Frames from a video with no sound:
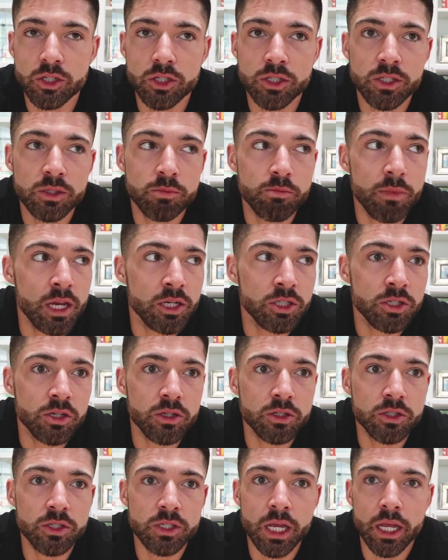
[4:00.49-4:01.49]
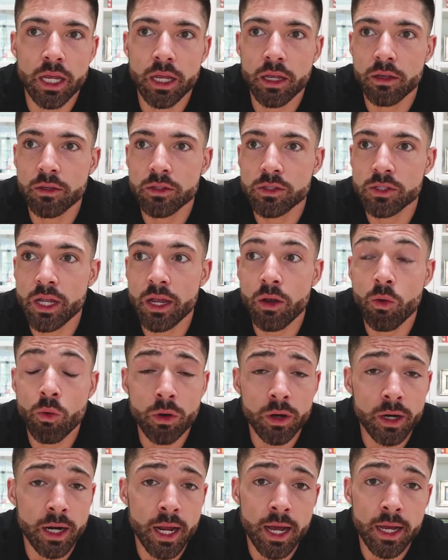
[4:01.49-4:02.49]
just make sure you're staying, stay
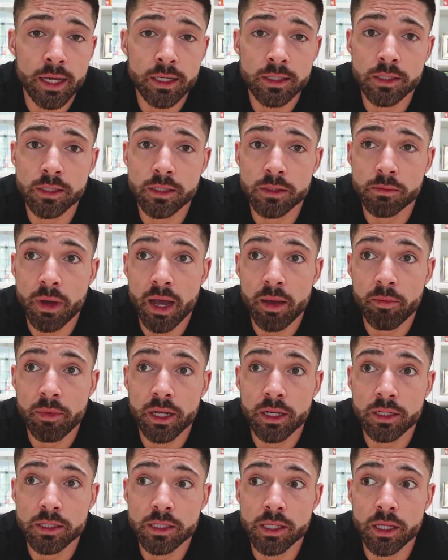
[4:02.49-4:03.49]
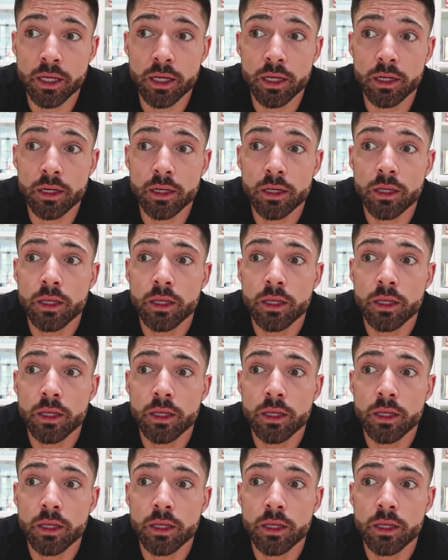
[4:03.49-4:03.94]
organized is my biggest thing.